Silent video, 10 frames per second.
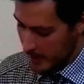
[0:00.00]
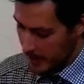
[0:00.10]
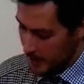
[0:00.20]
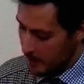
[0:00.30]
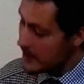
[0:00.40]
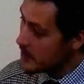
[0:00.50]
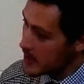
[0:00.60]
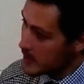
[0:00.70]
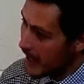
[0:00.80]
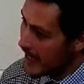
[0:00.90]
Peter
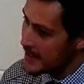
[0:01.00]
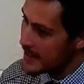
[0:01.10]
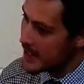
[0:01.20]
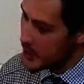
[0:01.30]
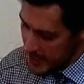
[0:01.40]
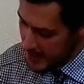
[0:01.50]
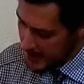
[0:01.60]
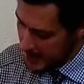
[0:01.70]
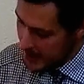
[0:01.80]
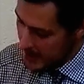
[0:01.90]
explains that
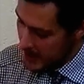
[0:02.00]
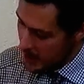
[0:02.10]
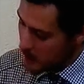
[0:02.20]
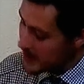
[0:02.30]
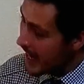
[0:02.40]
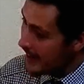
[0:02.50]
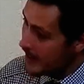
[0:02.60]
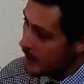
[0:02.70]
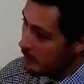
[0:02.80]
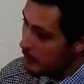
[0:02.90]
Jesus was handed
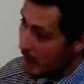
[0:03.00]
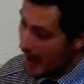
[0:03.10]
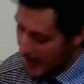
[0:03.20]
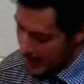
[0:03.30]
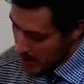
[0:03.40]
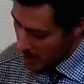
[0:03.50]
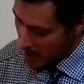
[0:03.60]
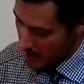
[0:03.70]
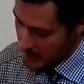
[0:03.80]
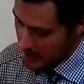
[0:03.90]
over by
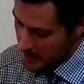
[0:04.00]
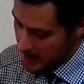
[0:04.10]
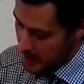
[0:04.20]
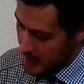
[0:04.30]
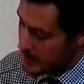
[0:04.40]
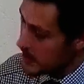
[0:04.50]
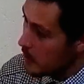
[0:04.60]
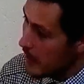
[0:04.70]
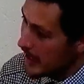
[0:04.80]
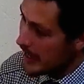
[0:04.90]
God to
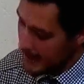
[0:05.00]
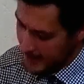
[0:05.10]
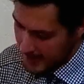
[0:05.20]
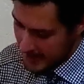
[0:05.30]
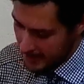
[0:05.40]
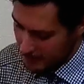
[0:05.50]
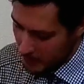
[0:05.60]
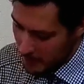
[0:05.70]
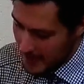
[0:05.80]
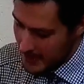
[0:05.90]
wicked and to sinful
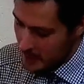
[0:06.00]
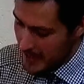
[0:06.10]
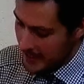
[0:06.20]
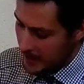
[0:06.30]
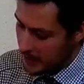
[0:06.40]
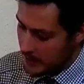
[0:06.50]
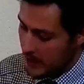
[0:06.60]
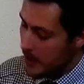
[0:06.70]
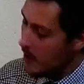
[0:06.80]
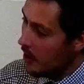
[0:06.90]
men to be killed
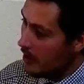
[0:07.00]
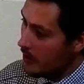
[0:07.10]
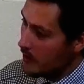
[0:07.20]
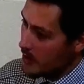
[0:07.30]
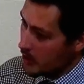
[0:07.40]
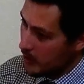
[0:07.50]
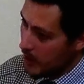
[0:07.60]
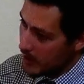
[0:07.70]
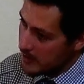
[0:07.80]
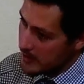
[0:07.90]
on the
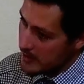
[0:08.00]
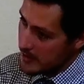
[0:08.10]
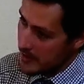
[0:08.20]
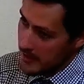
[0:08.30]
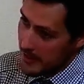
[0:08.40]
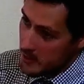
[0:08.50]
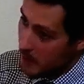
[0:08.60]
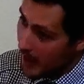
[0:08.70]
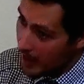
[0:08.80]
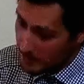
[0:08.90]
cross. It was
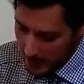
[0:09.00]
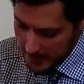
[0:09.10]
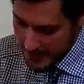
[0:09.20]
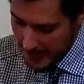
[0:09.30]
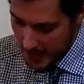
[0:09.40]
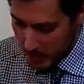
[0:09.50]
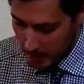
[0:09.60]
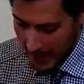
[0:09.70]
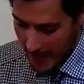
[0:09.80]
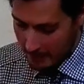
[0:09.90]
part of God's deliberate
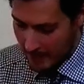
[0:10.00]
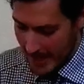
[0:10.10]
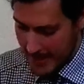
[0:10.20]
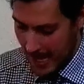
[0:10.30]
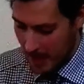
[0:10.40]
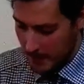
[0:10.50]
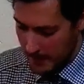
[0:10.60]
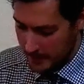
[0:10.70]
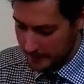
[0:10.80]
plan for that to happen.